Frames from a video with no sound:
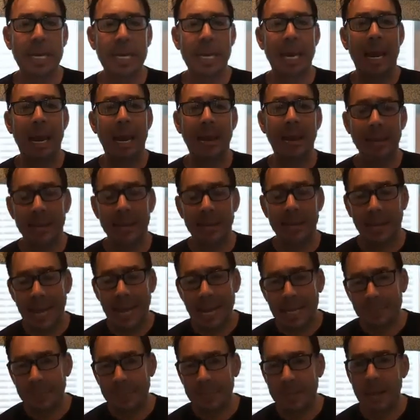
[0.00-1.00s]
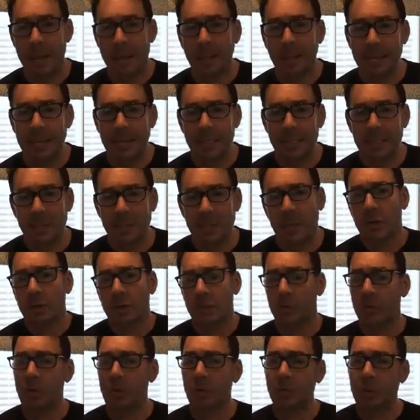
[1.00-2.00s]
And then last but not least, for
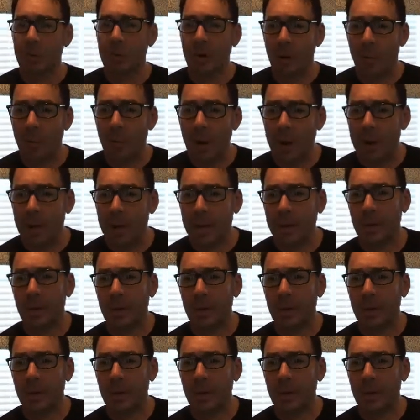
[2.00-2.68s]
those that are ready to